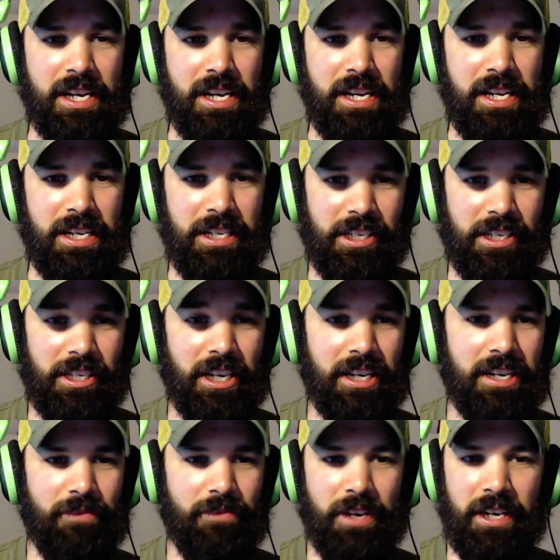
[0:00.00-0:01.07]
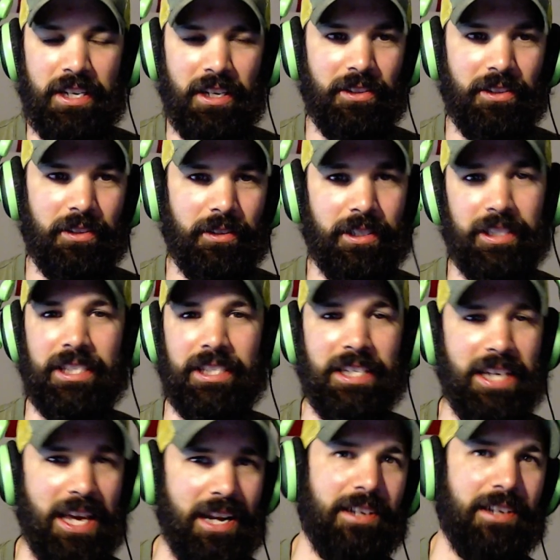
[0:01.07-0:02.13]
significant other is in
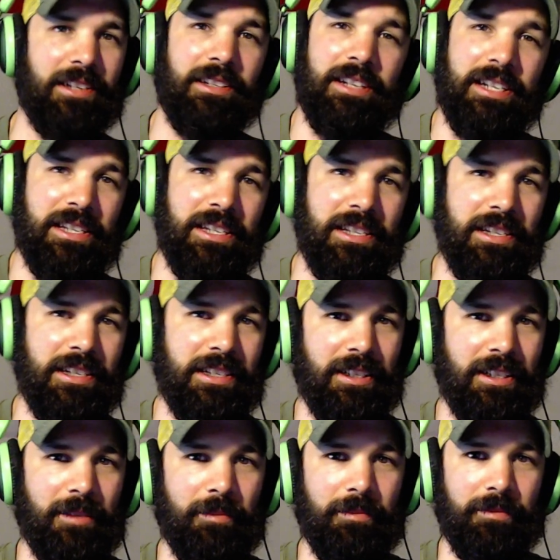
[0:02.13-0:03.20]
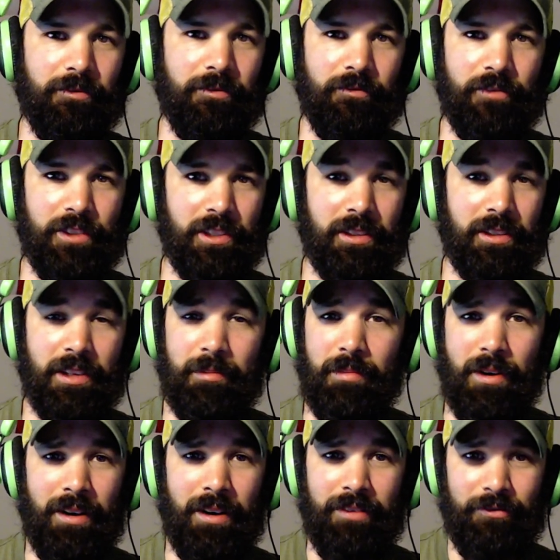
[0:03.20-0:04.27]
Canada, and he visits
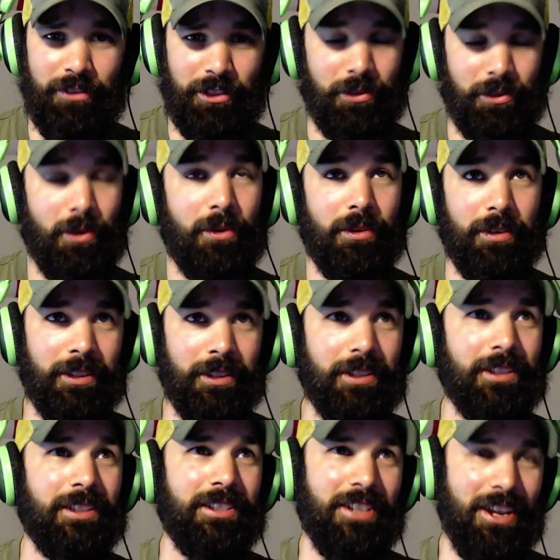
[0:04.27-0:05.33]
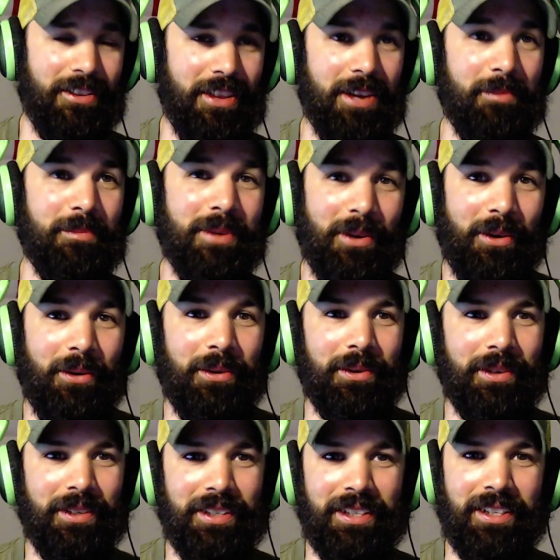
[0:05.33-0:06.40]
her, not them, her,
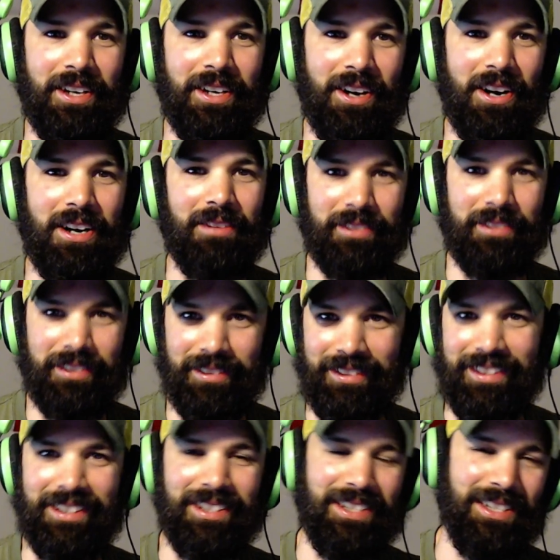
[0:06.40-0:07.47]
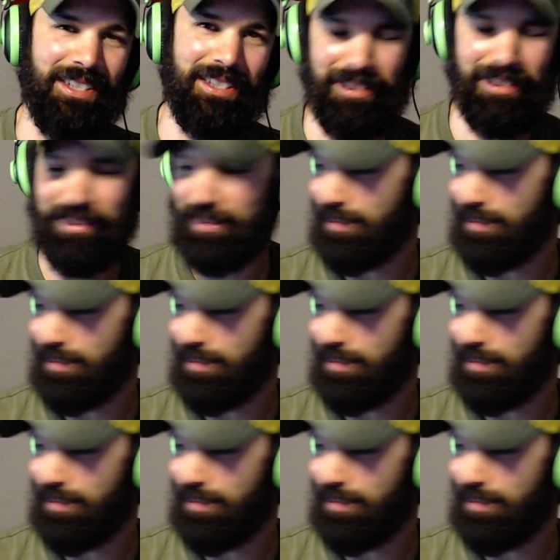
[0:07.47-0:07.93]
often. So